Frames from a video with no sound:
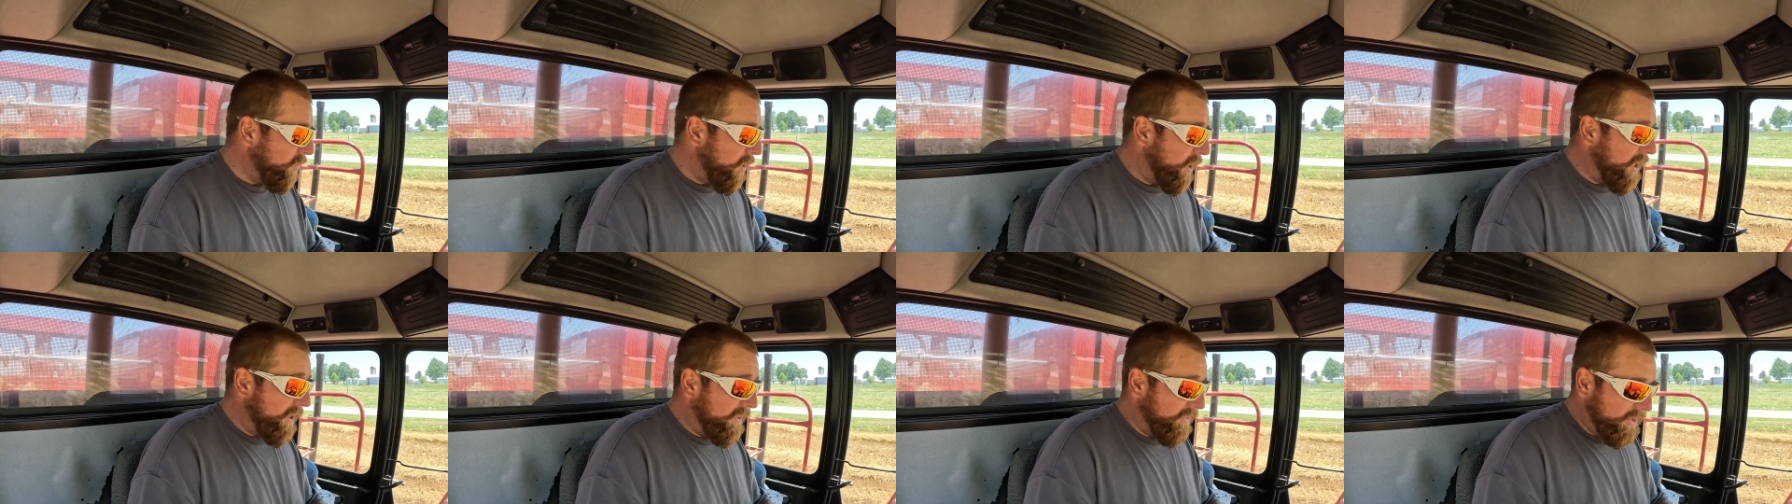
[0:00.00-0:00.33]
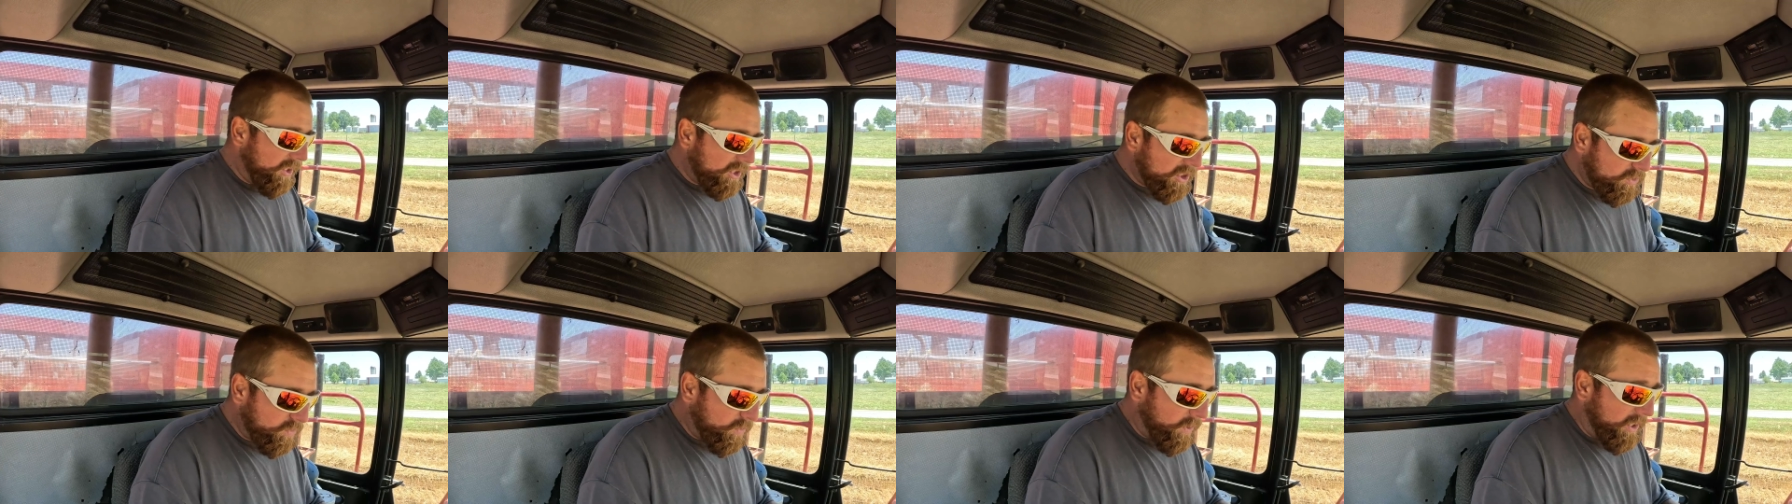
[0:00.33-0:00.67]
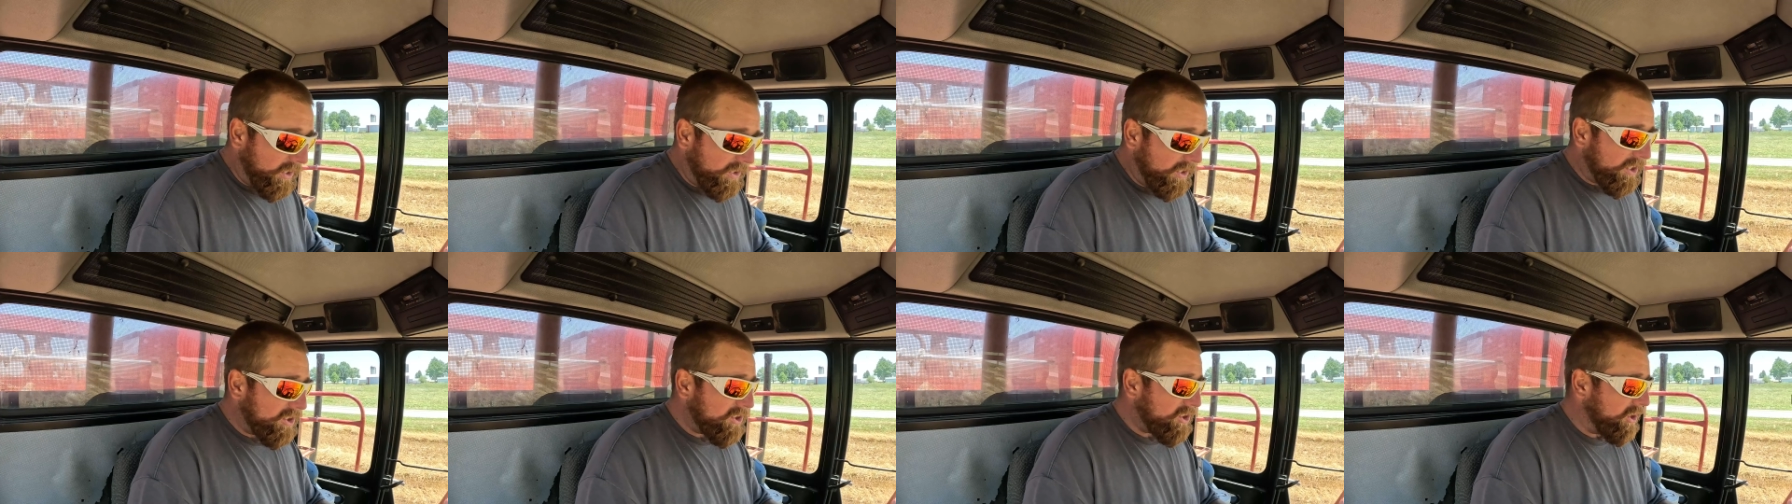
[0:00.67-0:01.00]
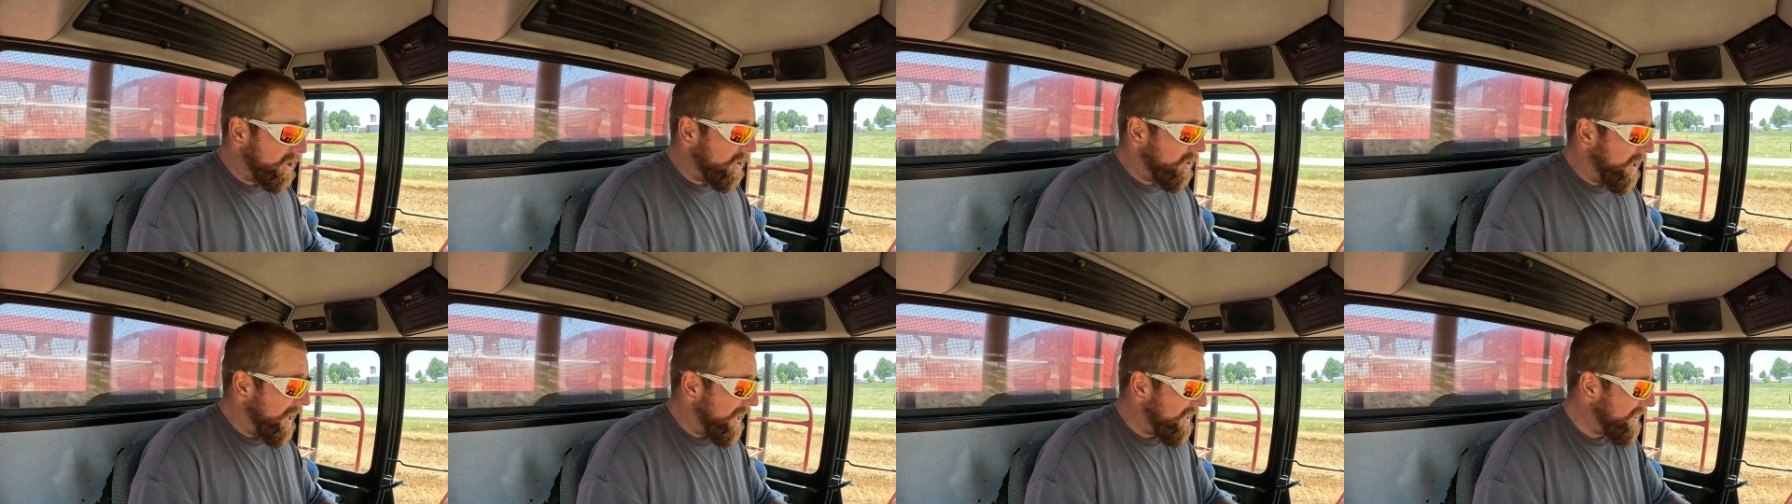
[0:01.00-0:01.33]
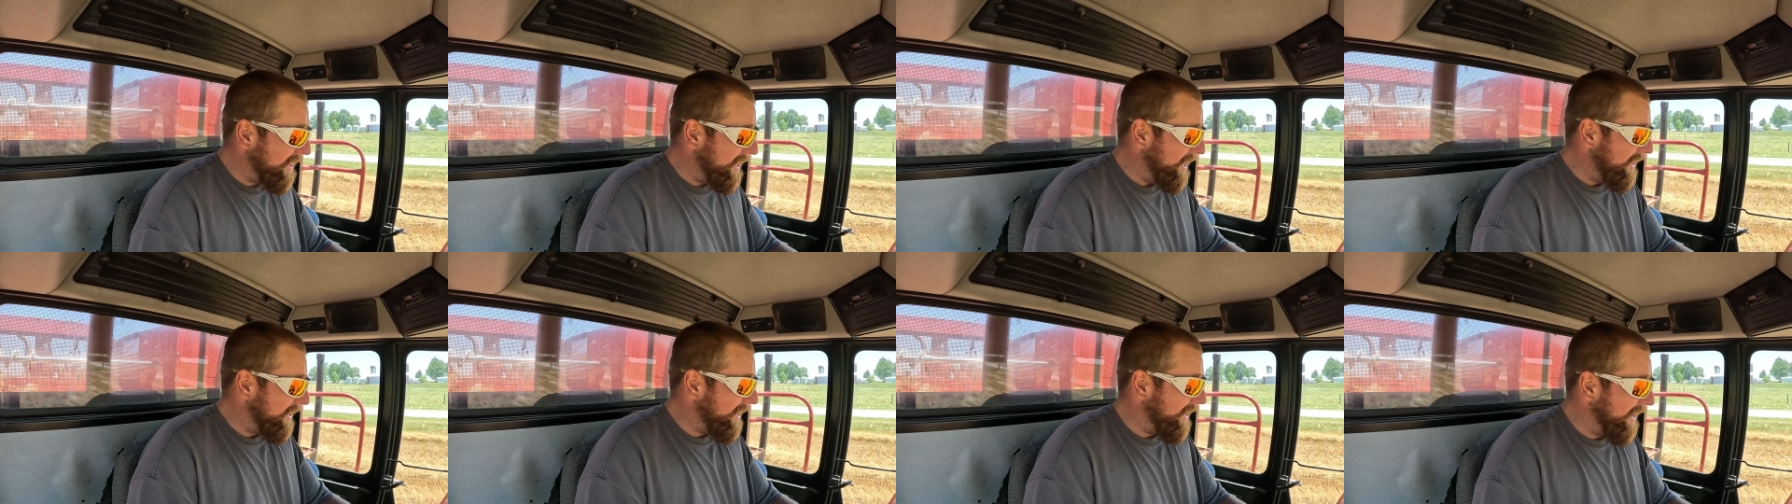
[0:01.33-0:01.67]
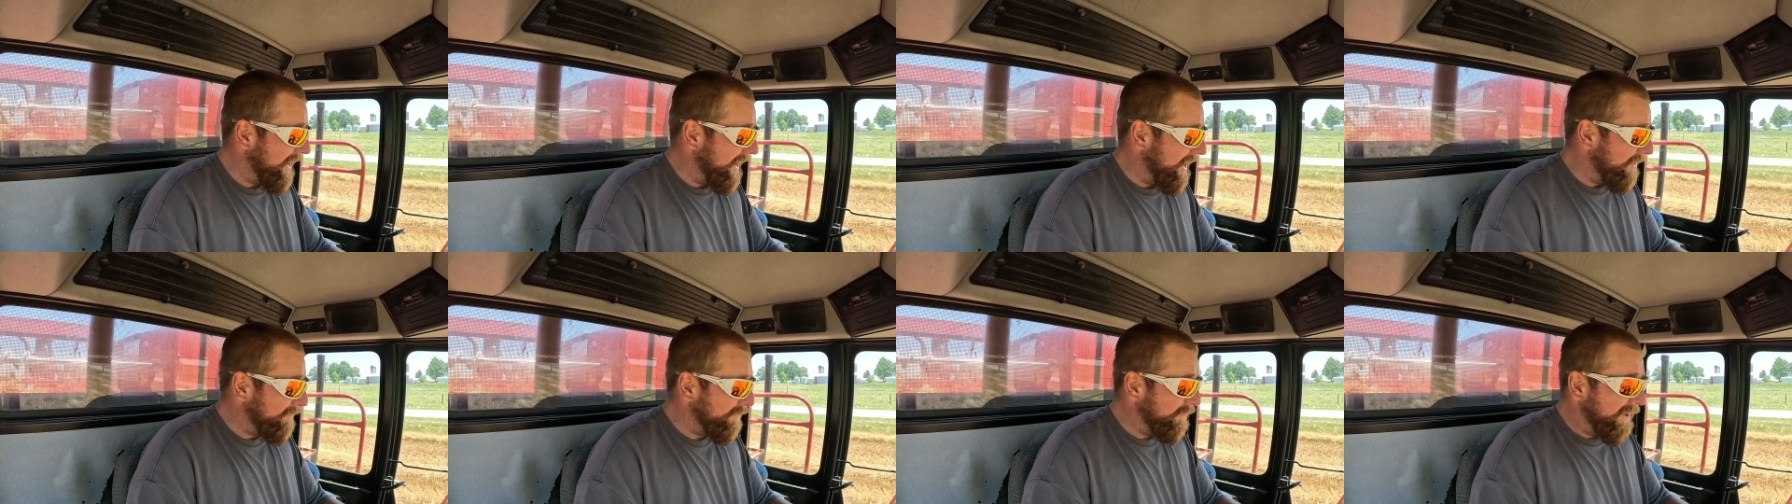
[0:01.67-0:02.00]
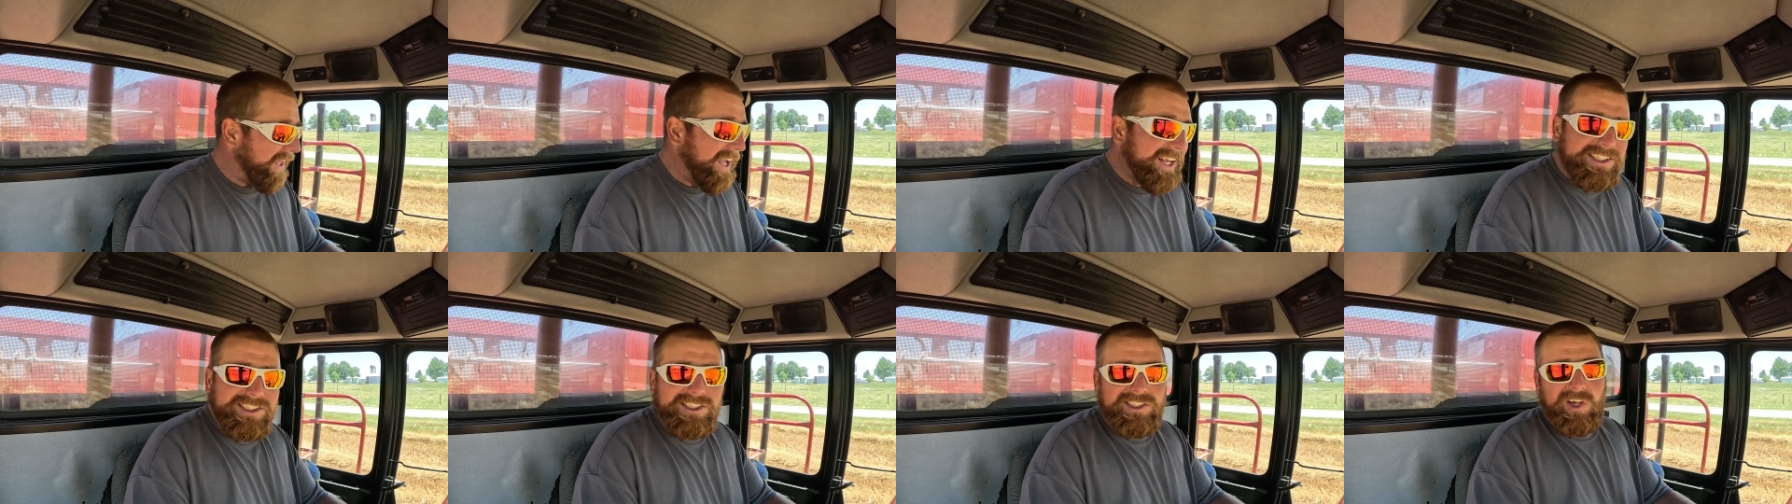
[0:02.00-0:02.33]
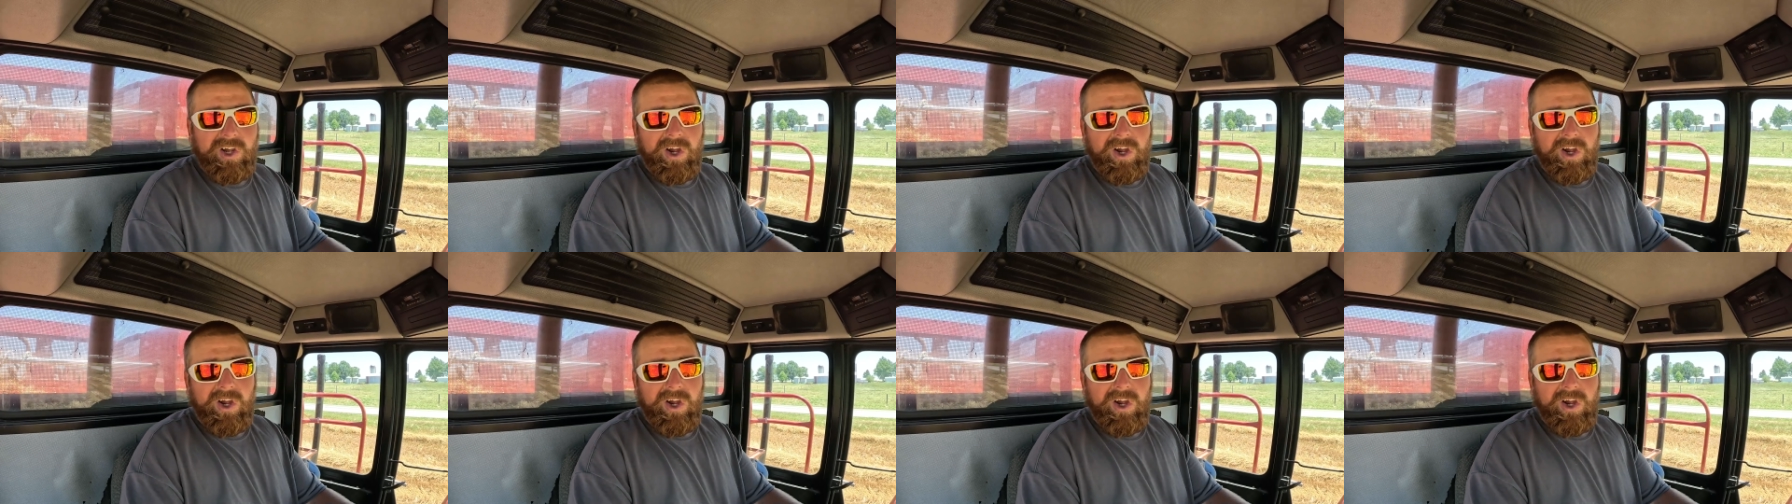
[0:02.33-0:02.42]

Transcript: running this way this year, I think I have less